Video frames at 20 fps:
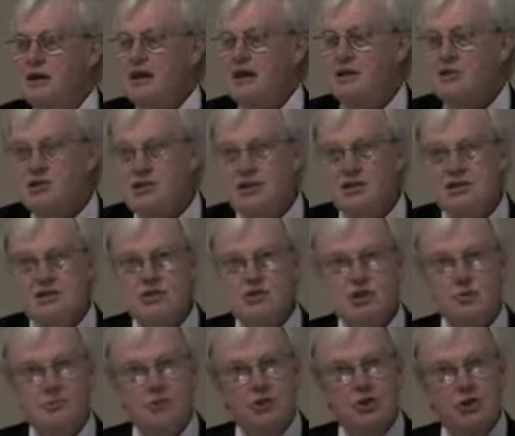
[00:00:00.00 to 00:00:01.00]
engines
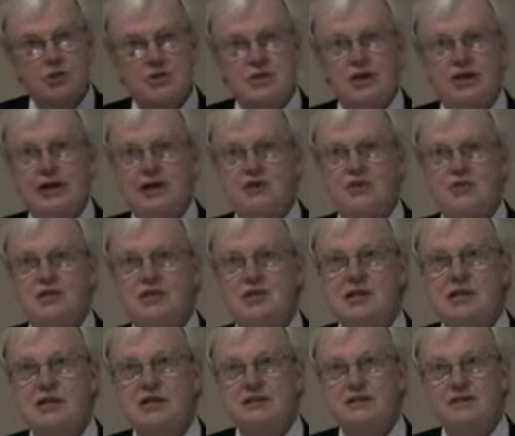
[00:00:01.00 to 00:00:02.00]
to produce
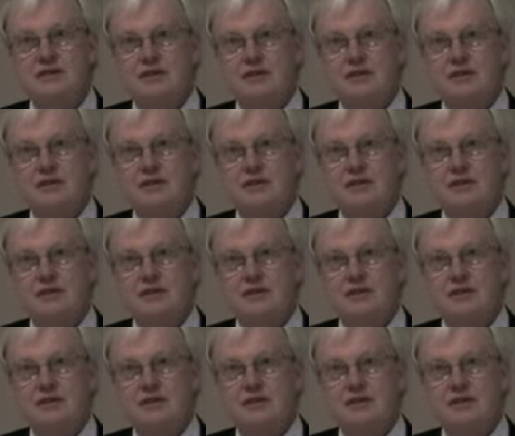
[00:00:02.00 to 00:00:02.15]
electricity,